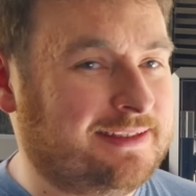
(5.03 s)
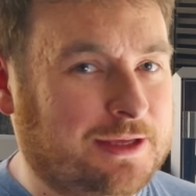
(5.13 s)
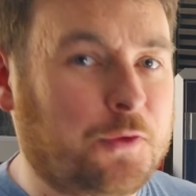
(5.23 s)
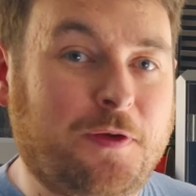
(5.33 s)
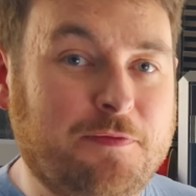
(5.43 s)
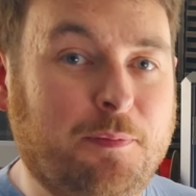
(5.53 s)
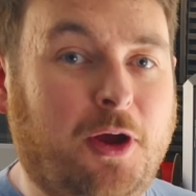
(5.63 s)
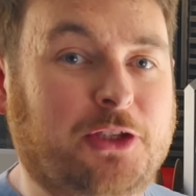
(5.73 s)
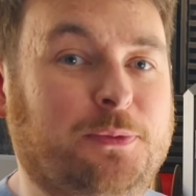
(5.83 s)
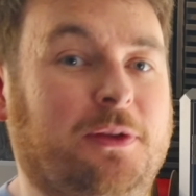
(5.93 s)
that they were even
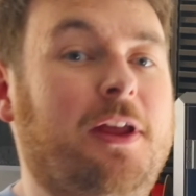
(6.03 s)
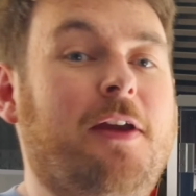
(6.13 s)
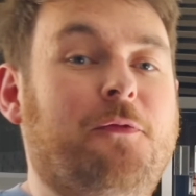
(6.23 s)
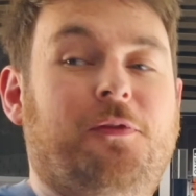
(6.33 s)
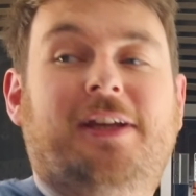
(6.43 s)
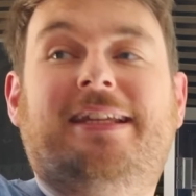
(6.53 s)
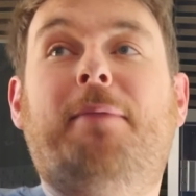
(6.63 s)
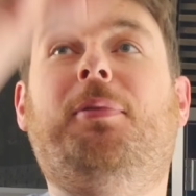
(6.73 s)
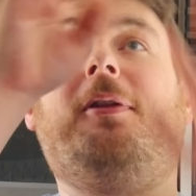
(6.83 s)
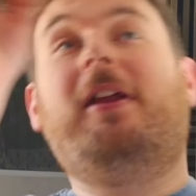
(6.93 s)
possible. For
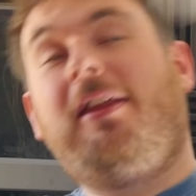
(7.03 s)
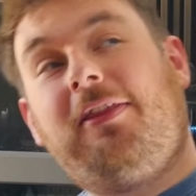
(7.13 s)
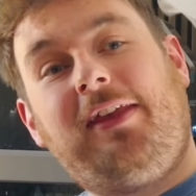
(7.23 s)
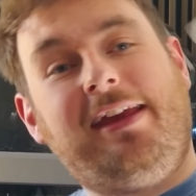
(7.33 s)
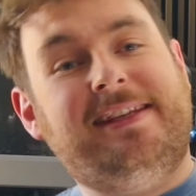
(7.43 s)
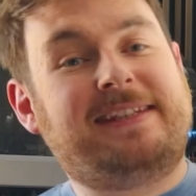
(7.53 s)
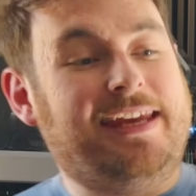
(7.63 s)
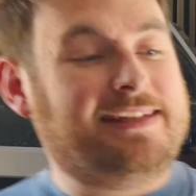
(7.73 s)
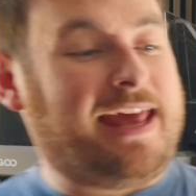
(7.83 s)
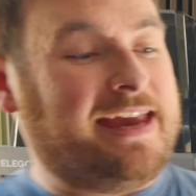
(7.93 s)
example, this
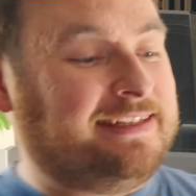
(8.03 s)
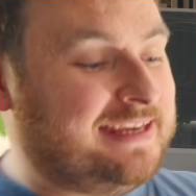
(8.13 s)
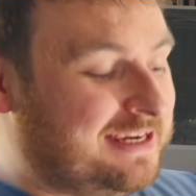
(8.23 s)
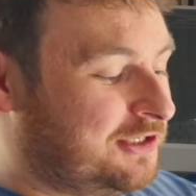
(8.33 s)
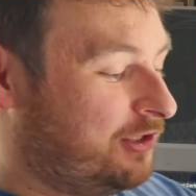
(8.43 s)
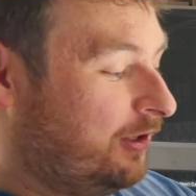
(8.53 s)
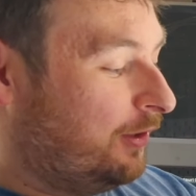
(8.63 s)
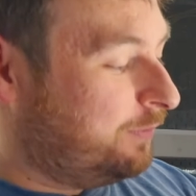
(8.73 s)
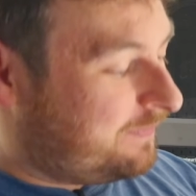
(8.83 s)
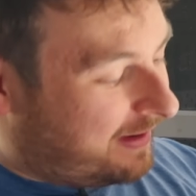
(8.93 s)
is a
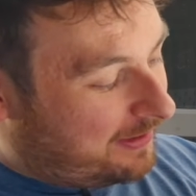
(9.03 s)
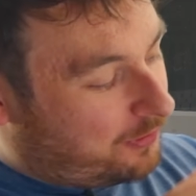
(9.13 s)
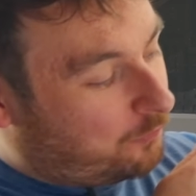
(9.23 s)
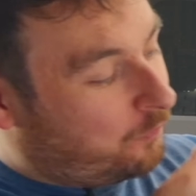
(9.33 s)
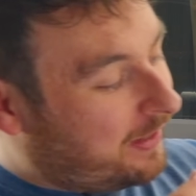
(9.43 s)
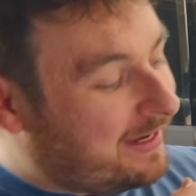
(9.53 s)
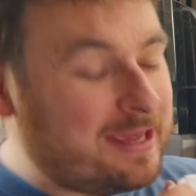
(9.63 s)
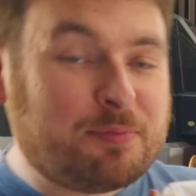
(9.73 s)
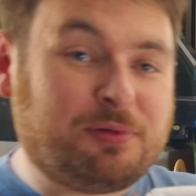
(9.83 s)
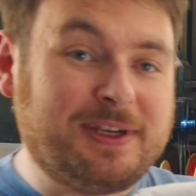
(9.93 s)
t-shirt with a
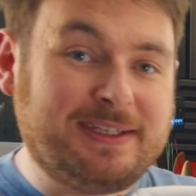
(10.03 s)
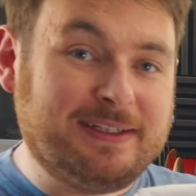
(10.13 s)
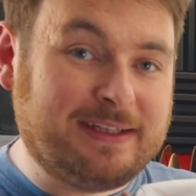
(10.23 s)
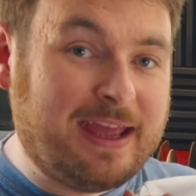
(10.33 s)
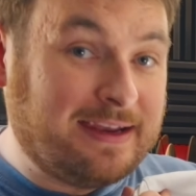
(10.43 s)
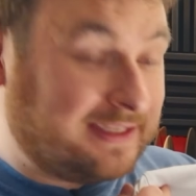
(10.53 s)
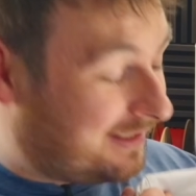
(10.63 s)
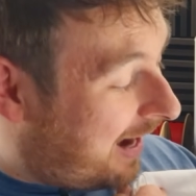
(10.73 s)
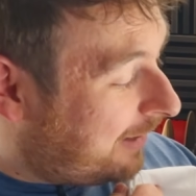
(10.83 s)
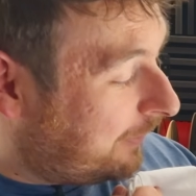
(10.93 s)
3D printed
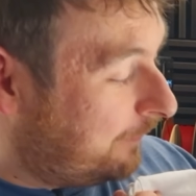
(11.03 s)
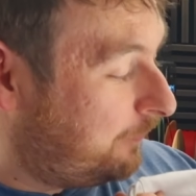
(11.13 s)
design on the